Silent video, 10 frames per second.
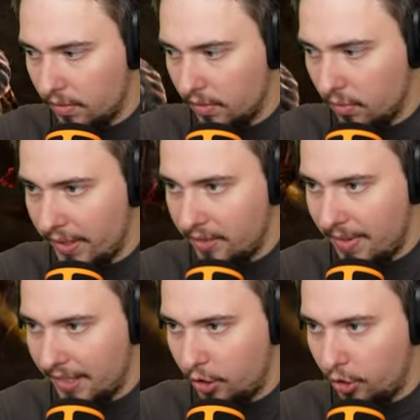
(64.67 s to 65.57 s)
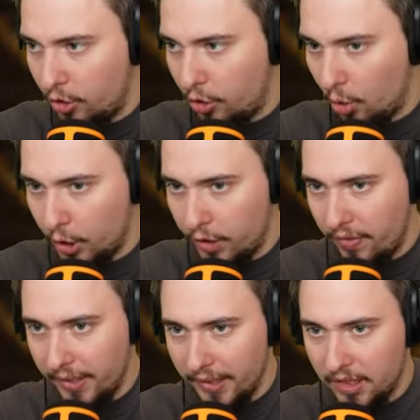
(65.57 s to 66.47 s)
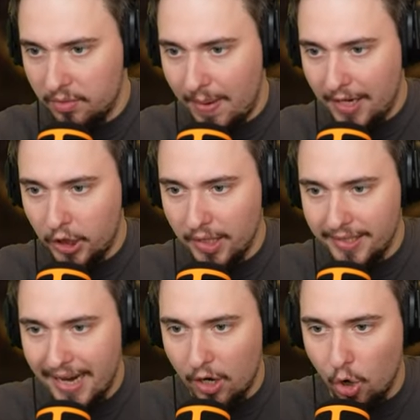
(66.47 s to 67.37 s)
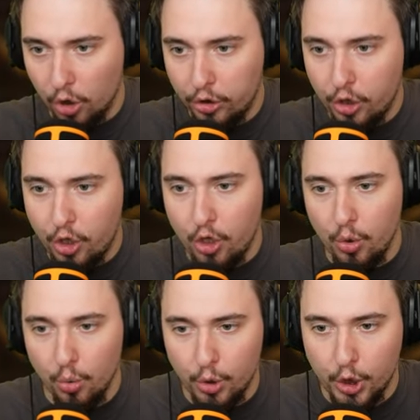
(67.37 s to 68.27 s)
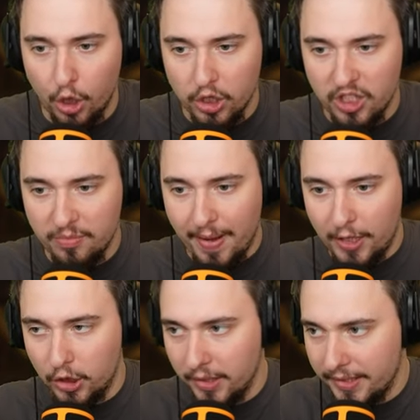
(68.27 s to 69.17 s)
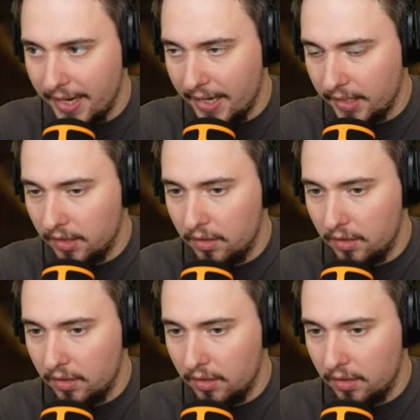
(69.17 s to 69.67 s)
Where is my dodge thing? Special attack, hold Q, charge special attack.